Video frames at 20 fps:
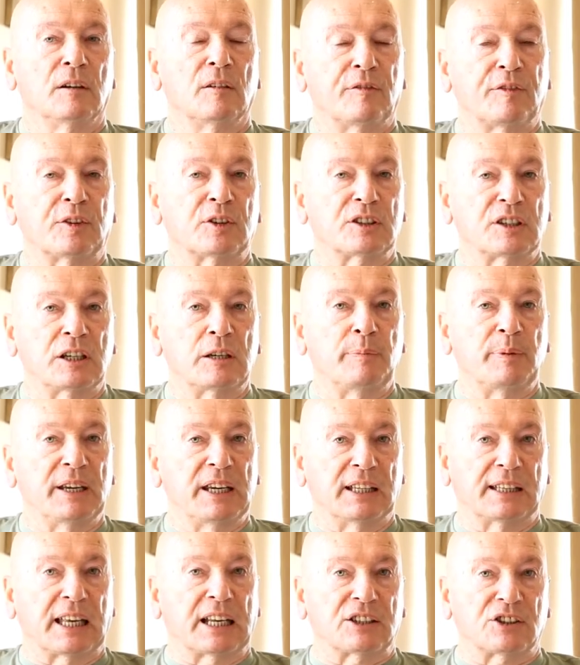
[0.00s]
for
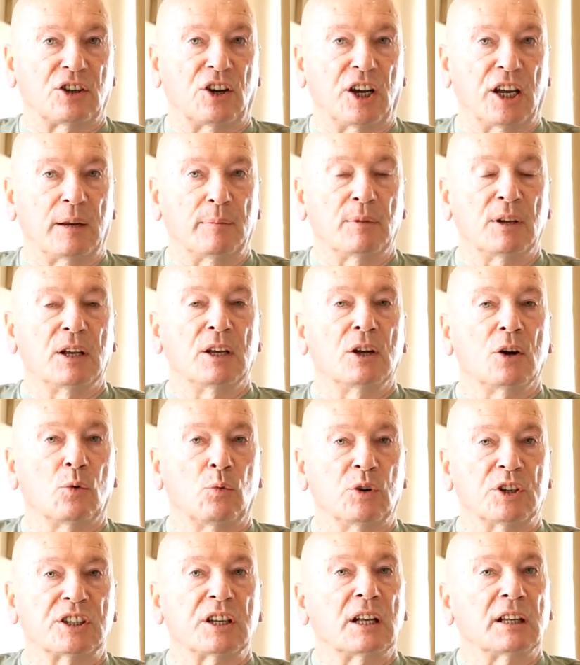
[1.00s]
TB at that time
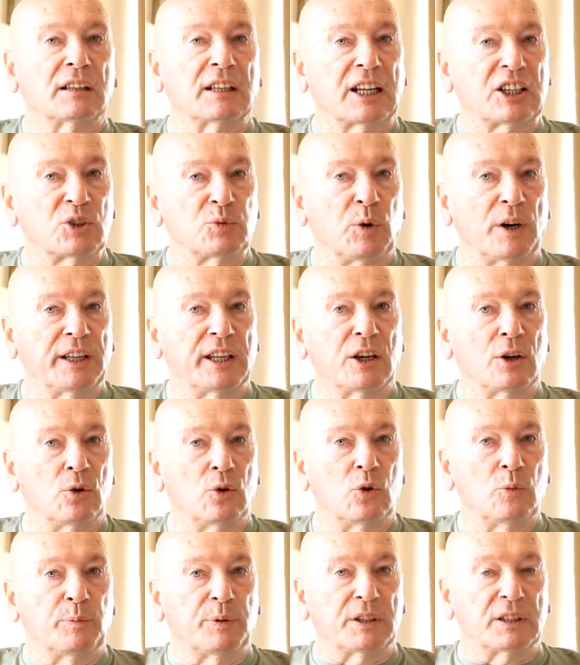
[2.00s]
was, that's why they
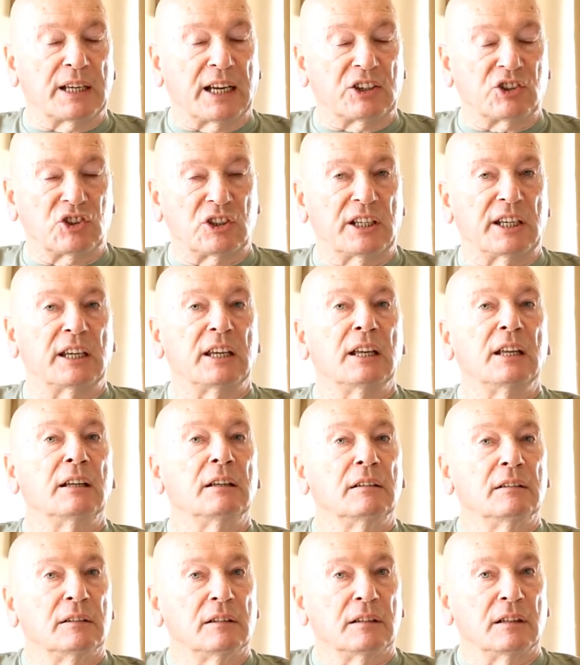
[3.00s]
opened actually,
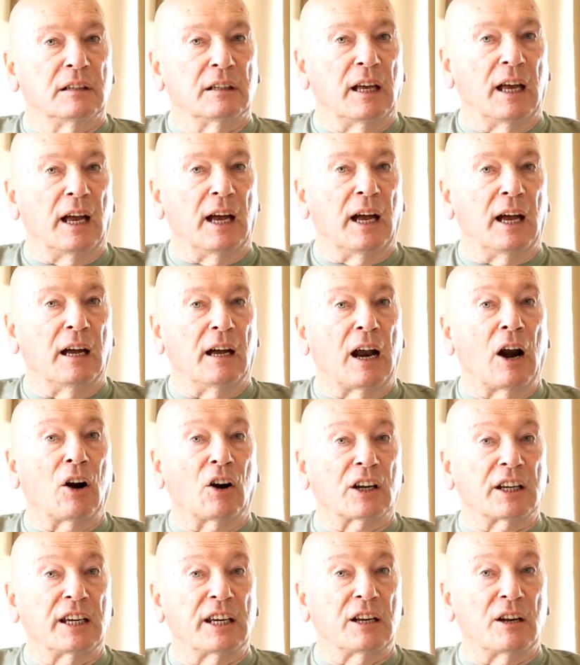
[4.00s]
uh,
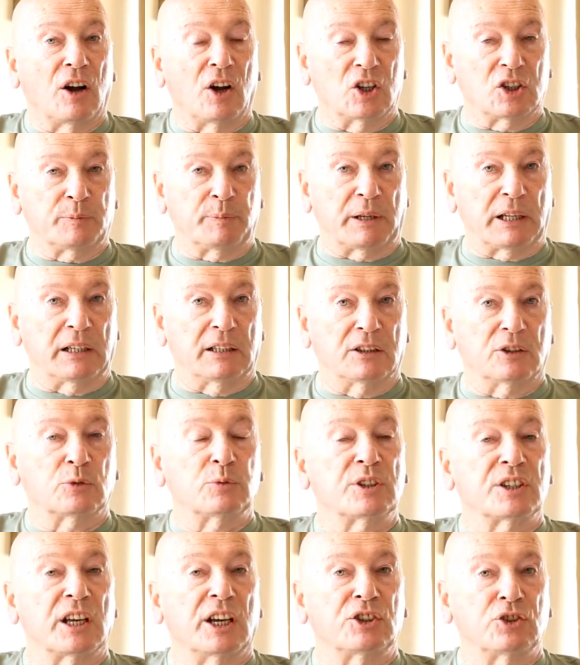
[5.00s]
Ardkeen Hospital.
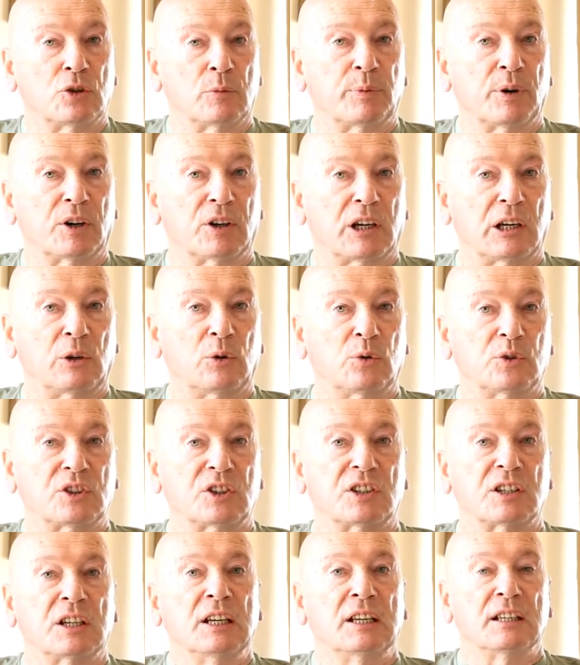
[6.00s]
It was a
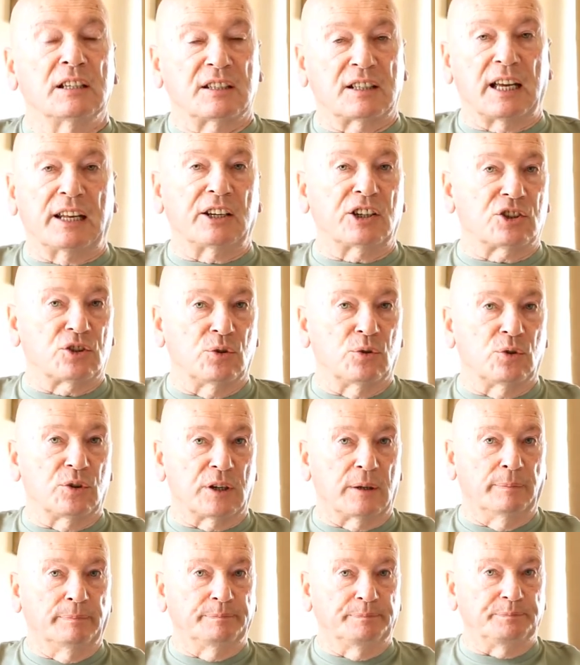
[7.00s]
tuberculosis
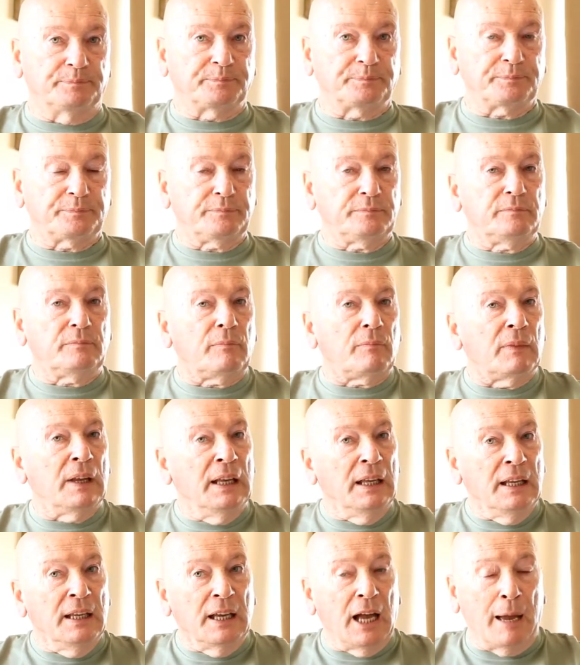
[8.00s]
sanatorium.
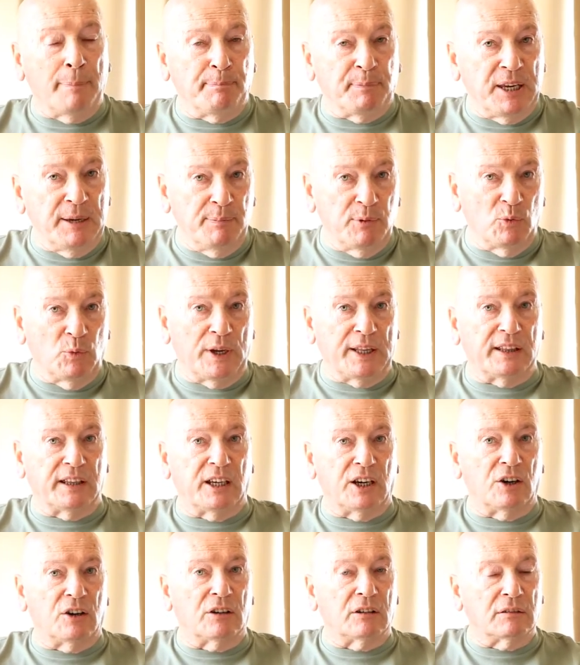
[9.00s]
And people went
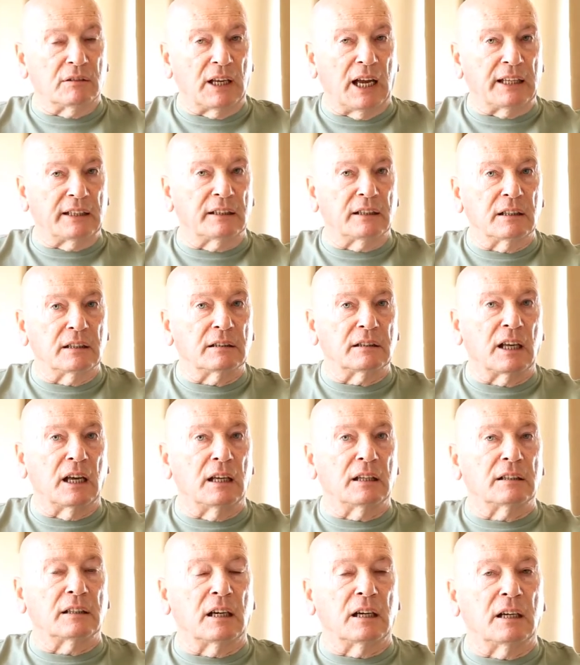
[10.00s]
there and
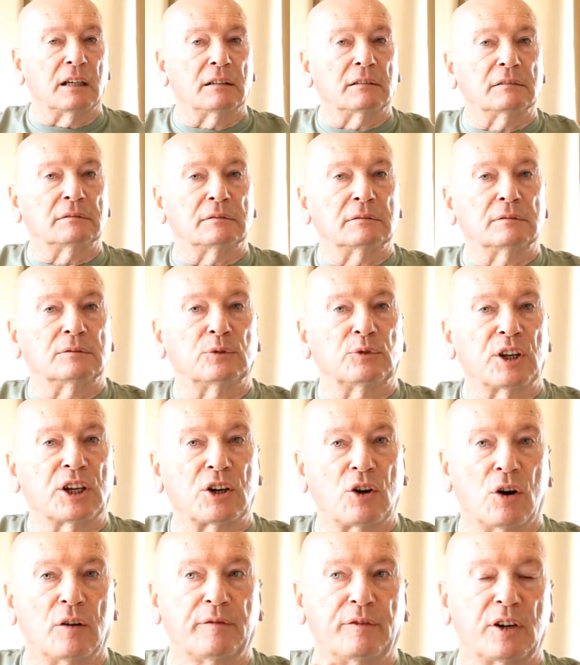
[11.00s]
the, the
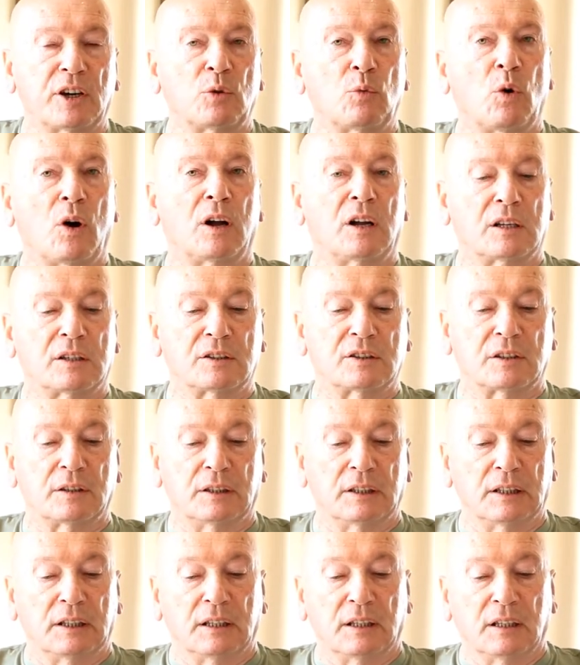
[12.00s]
recovery
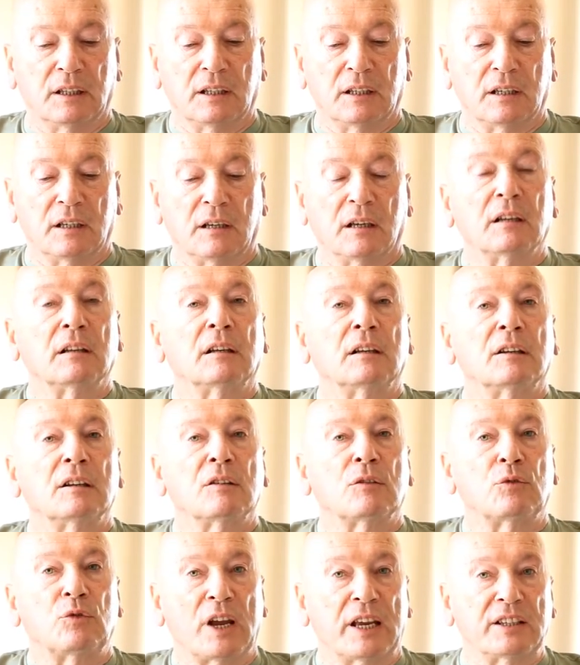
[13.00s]
was
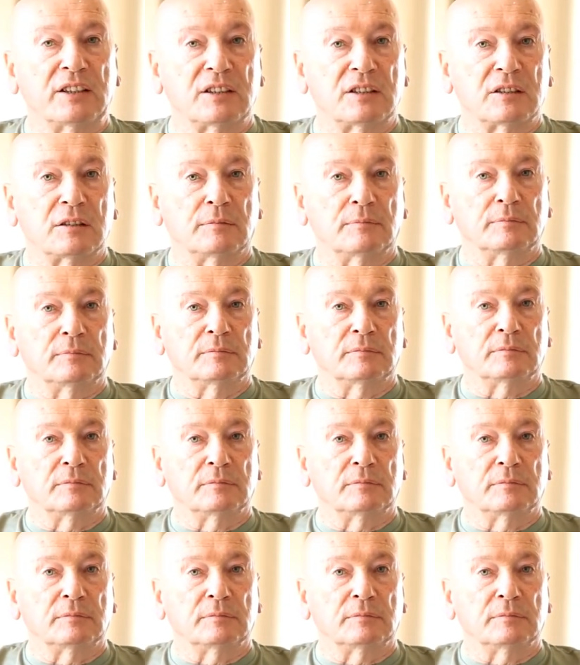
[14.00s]
rest,